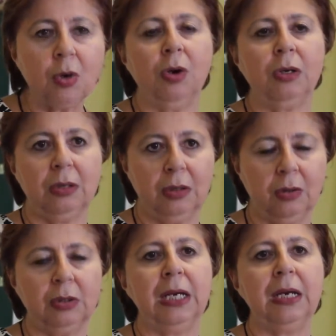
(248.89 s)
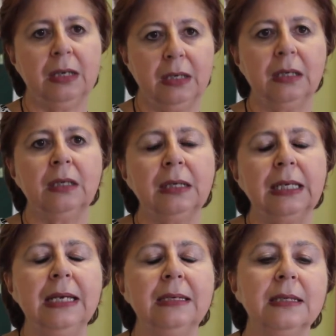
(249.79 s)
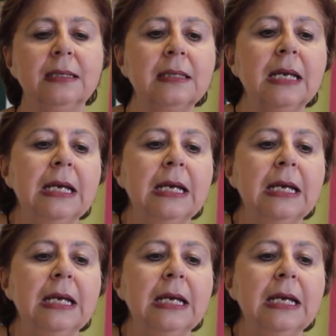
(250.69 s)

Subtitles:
on their cases.